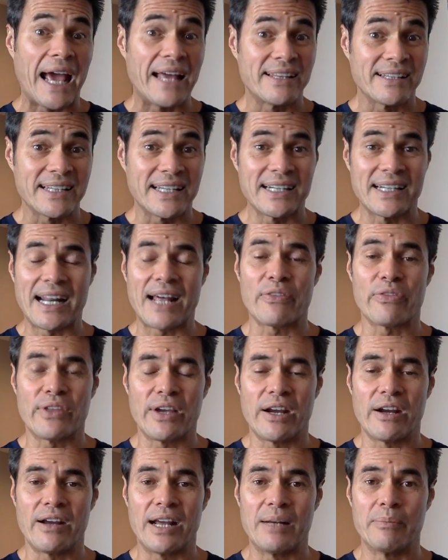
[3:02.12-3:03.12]
and then get it out
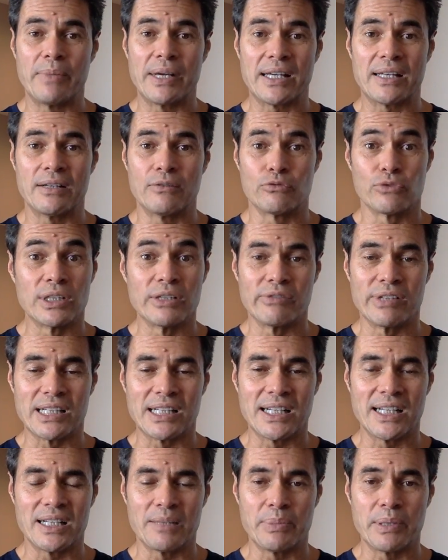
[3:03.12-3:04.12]
there and make it really, really clear to